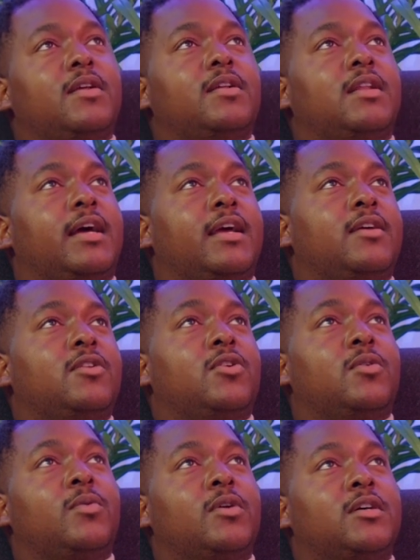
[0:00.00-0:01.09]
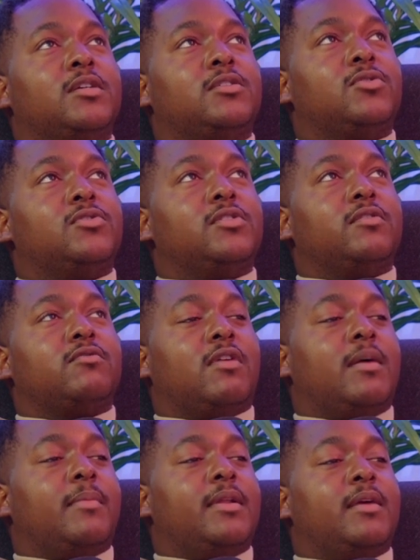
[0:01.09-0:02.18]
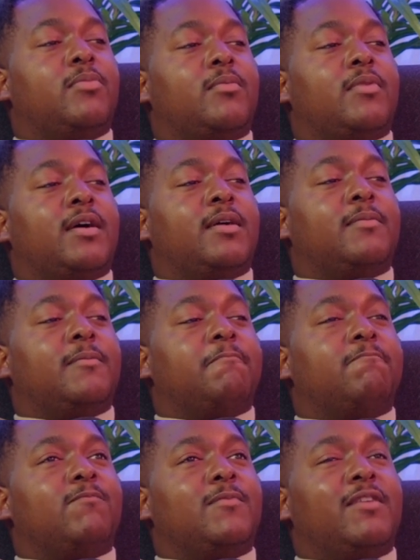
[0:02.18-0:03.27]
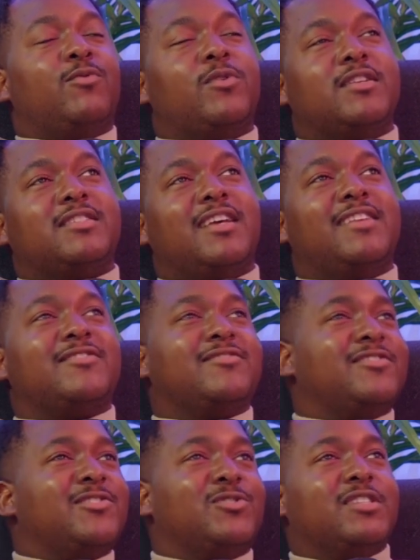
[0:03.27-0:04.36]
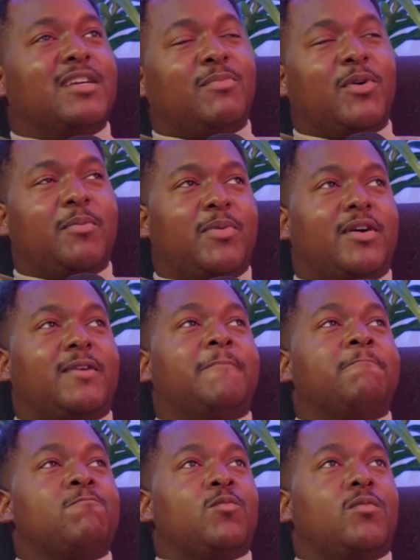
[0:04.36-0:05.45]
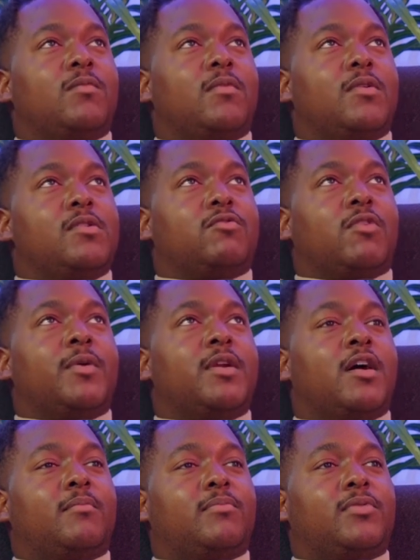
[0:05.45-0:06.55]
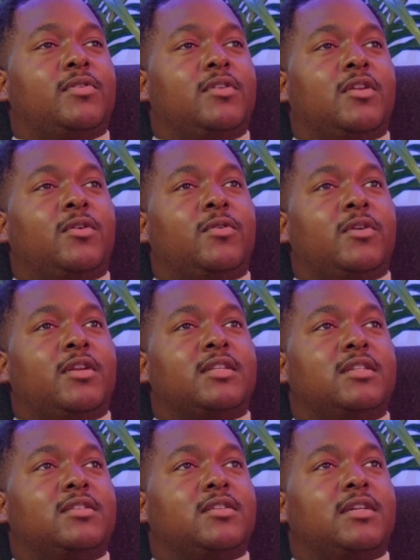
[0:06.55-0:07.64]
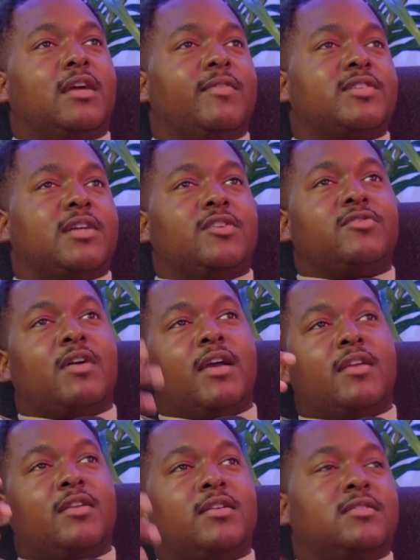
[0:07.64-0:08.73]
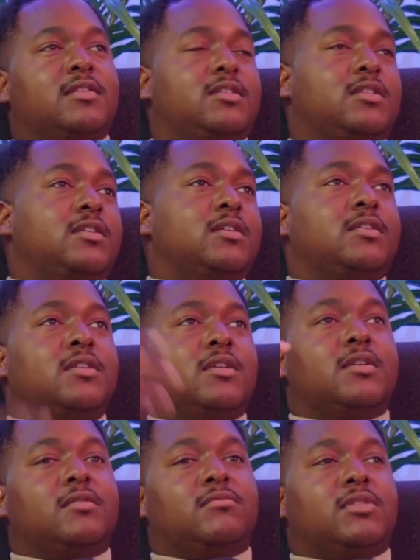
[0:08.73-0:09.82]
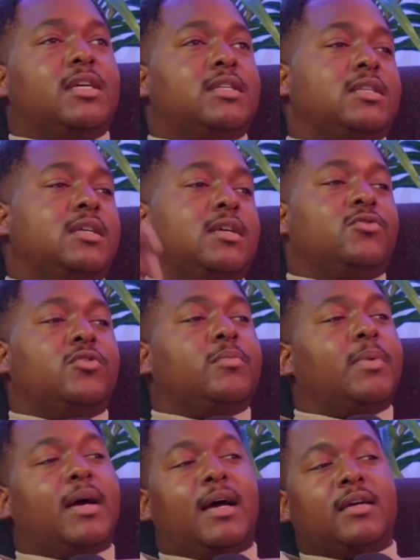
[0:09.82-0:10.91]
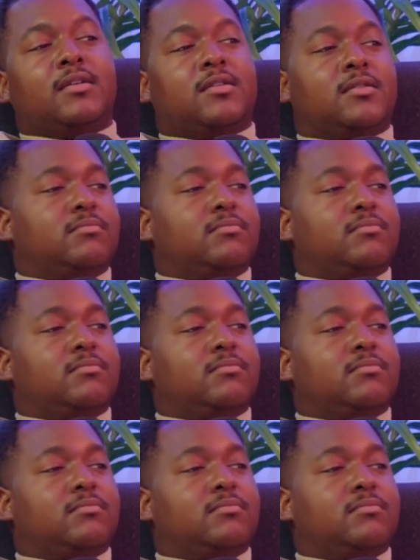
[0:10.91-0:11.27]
Like, look, we're children of grime and hip hop, right? If we're in the States, children of hip hop. But growing up, you know, you're listening to Get Rich Die Trying, you're listening to Jay-Z, Tupac,